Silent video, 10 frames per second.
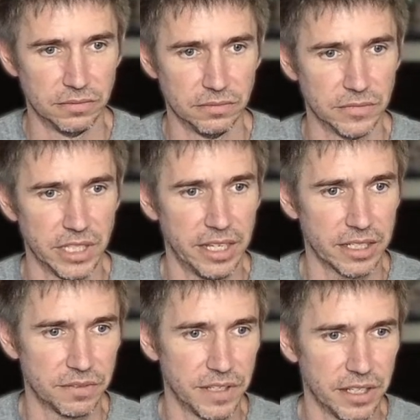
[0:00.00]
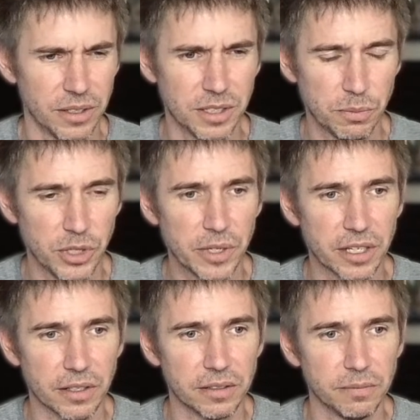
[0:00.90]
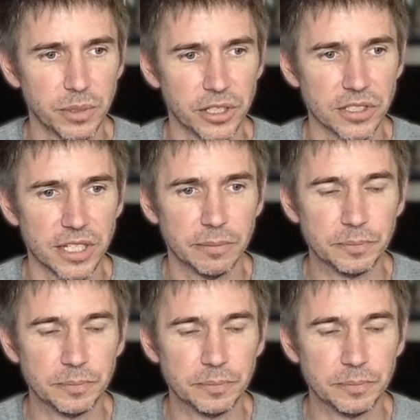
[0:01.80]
The hex value. It's pretty big, player state.